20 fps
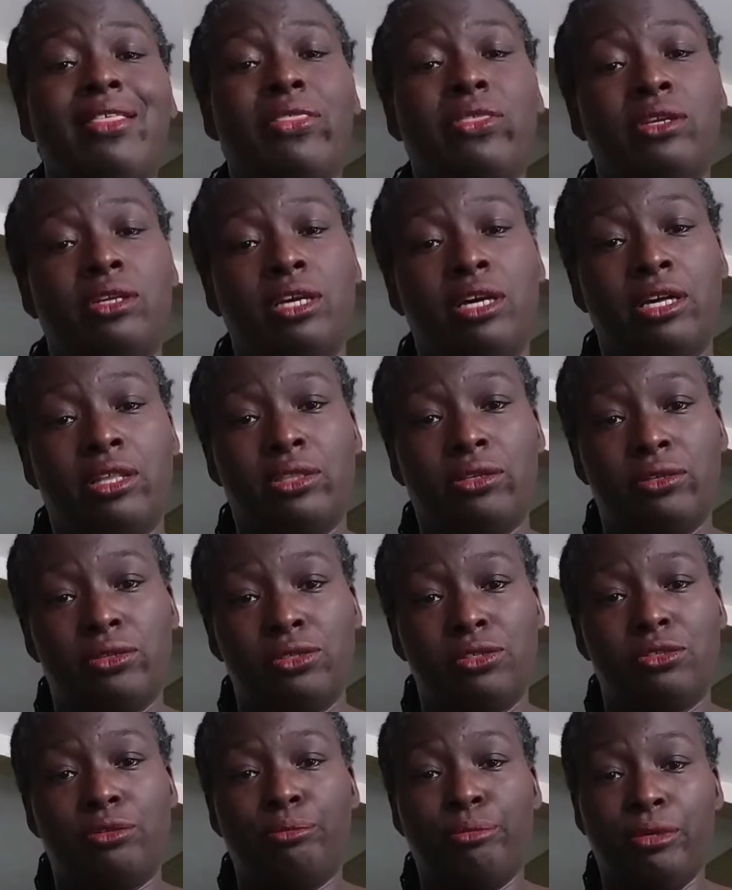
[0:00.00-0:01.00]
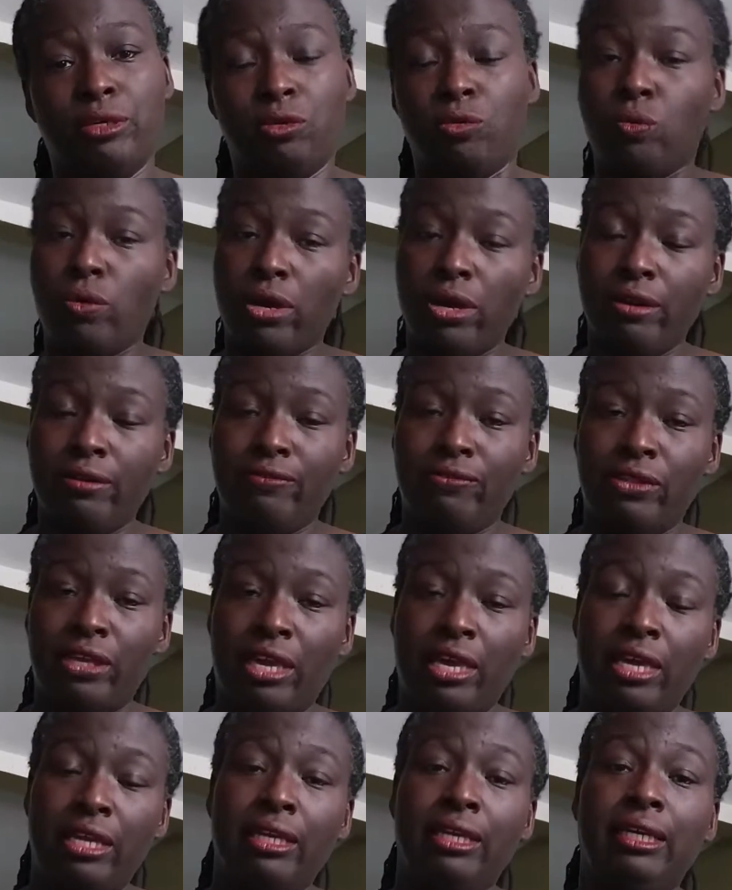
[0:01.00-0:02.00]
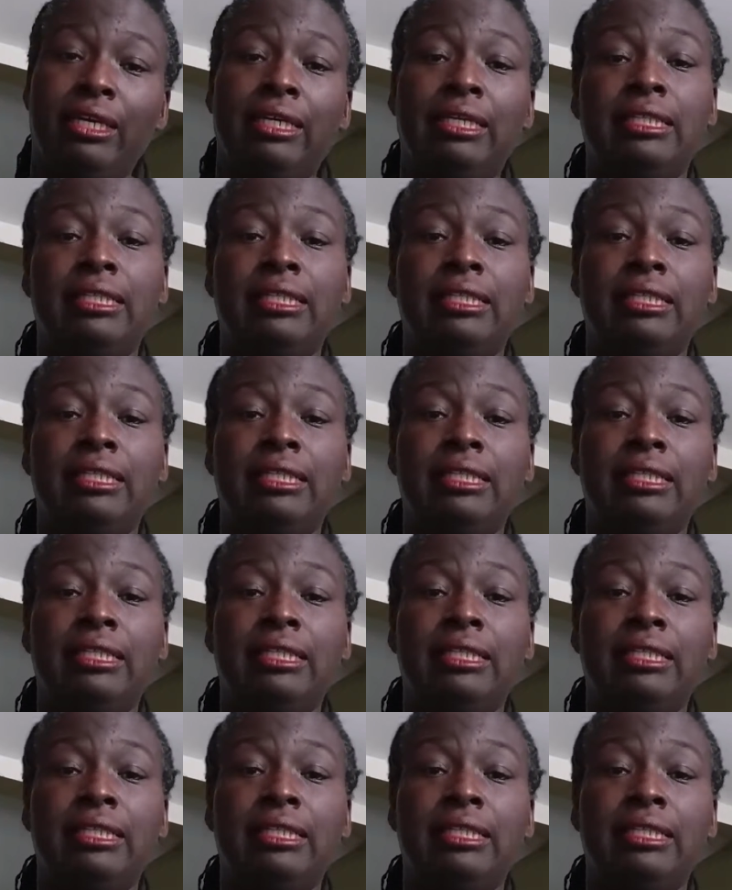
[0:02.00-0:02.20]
than others. So be aware of that.